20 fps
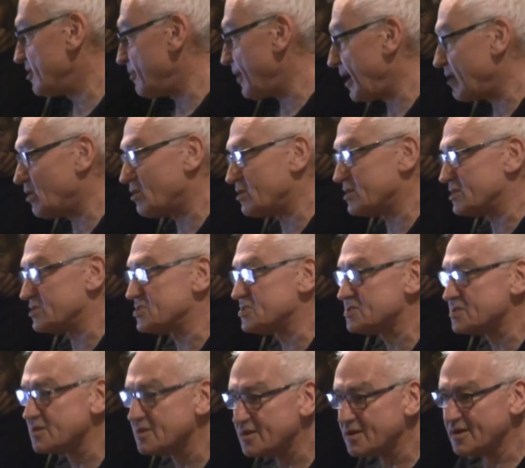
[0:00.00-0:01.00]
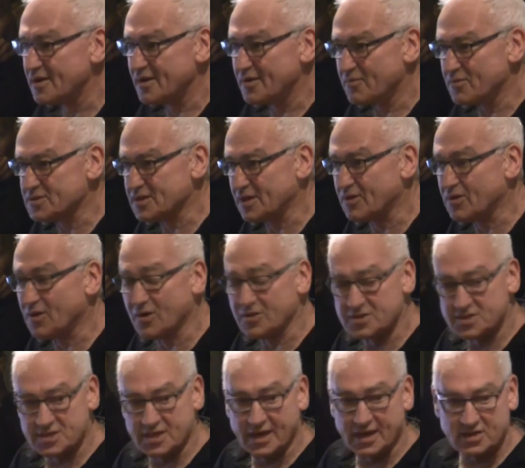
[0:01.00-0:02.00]
anarchists. They can't
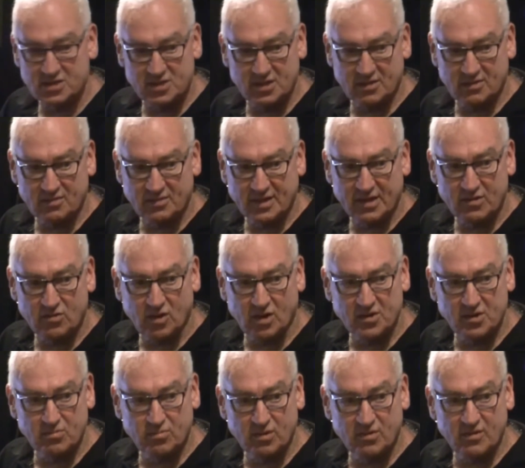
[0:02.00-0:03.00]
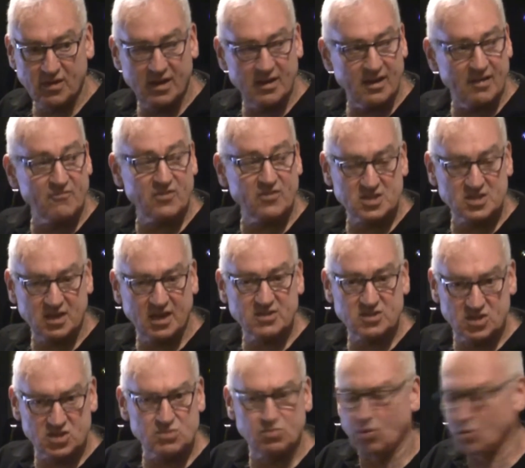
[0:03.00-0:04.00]
say, so they rather would emphasize
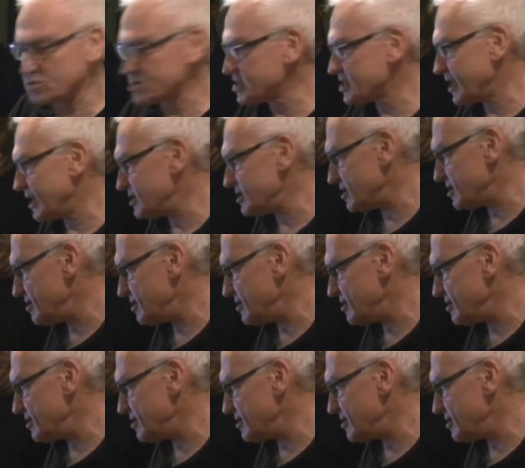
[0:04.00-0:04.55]
a small state.